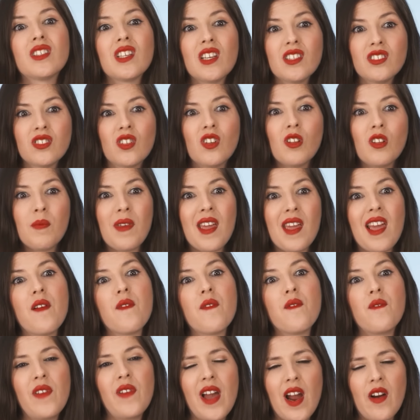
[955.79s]
This could be a
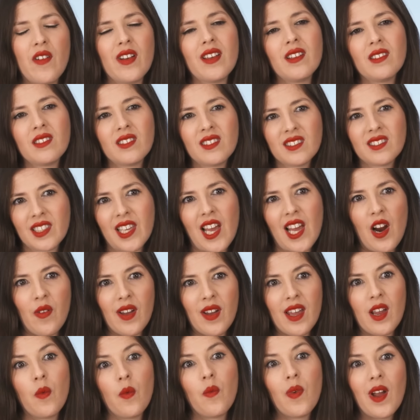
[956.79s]
very
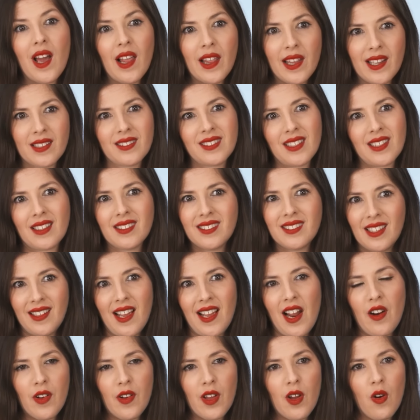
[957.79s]
scary, realistic
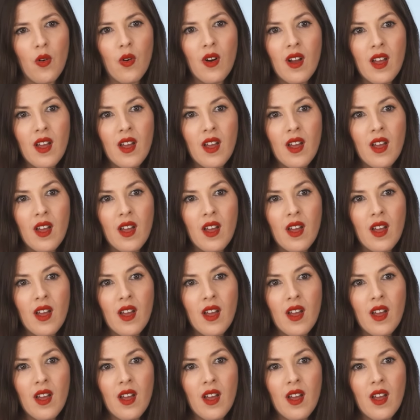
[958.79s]
scenario.